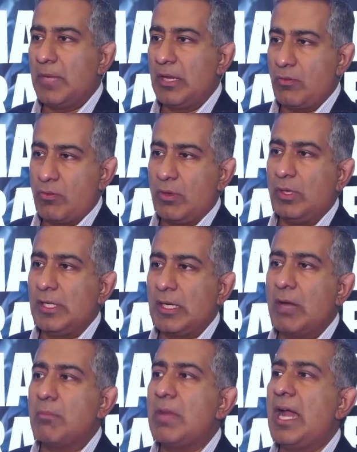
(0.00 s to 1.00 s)
and really
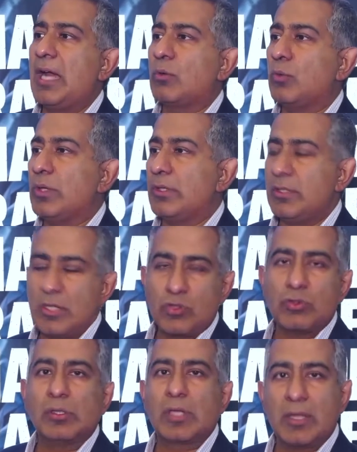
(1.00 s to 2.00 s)
come back with
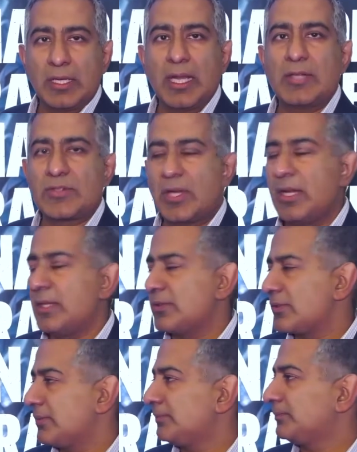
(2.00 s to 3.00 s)
additional cutting-edge science.